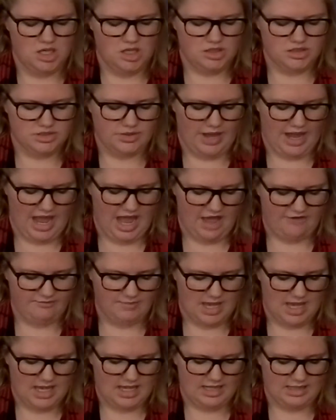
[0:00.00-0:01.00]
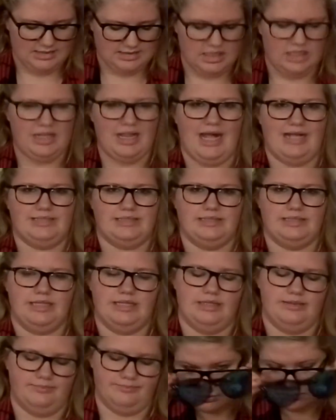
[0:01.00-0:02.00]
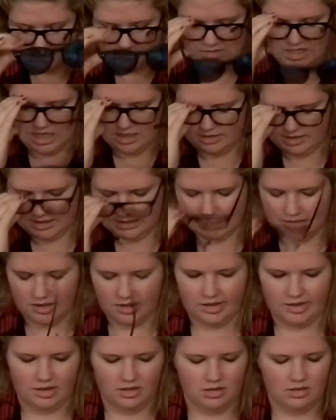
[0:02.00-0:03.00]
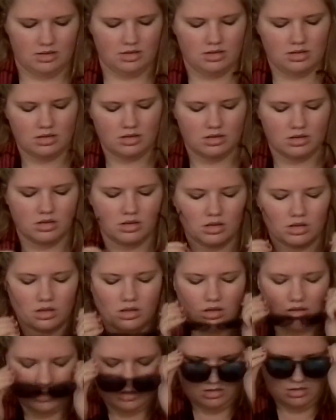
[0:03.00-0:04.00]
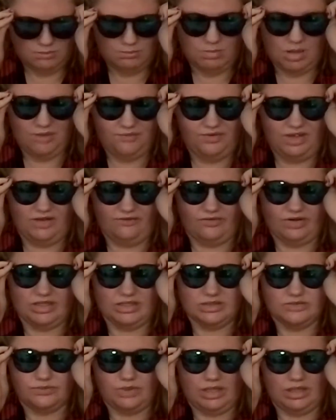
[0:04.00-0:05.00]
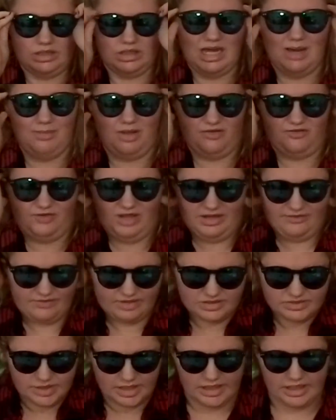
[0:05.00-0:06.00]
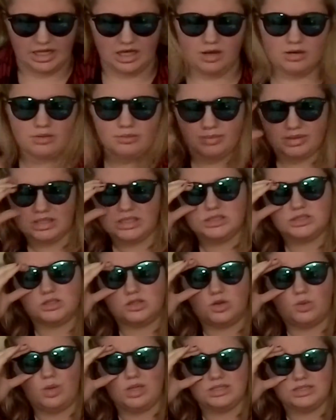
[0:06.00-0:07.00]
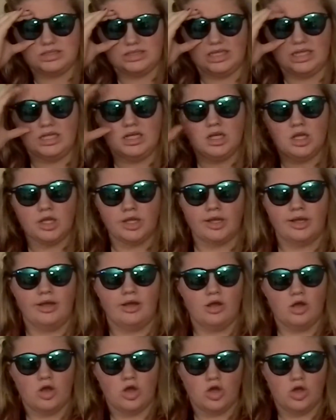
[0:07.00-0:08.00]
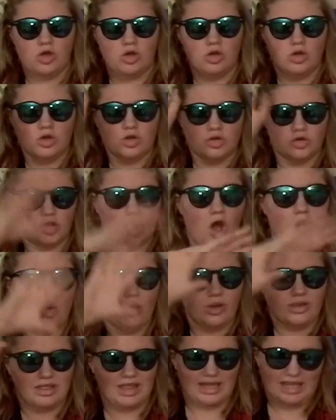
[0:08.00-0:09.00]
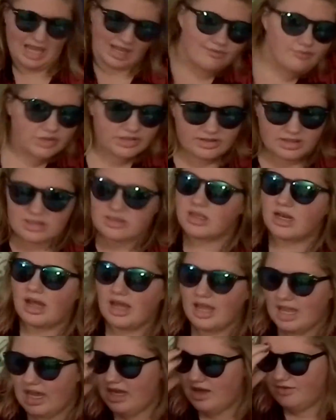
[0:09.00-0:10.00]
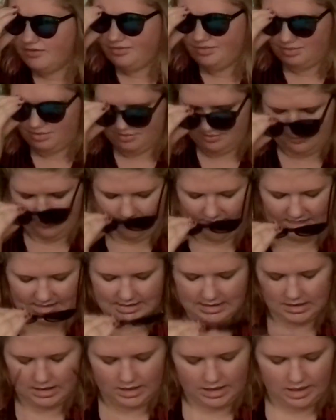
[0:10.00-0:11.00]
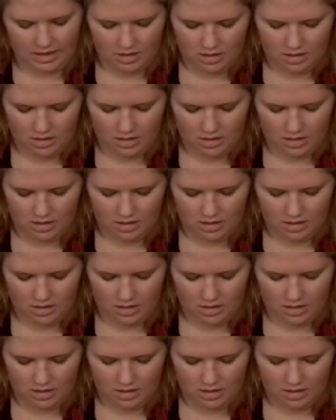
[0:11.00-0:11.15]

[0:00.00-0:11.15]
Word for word: So I have my sunglasses in them. And these are my favorites right not my favorites right now, but these are the ones that go with like everything that I have, basically.